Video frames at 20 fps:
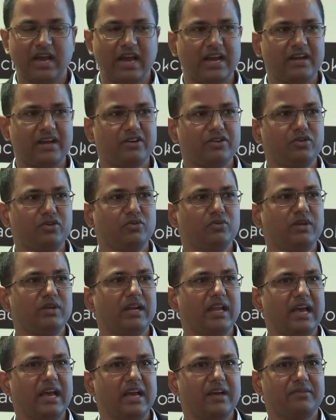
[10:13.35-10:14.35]
and you
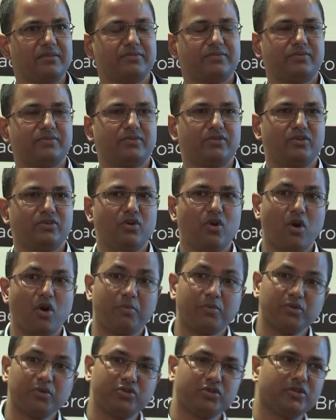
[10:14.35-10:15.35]
will have
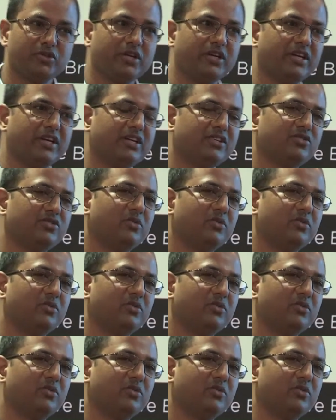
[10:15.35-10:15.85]
opportunities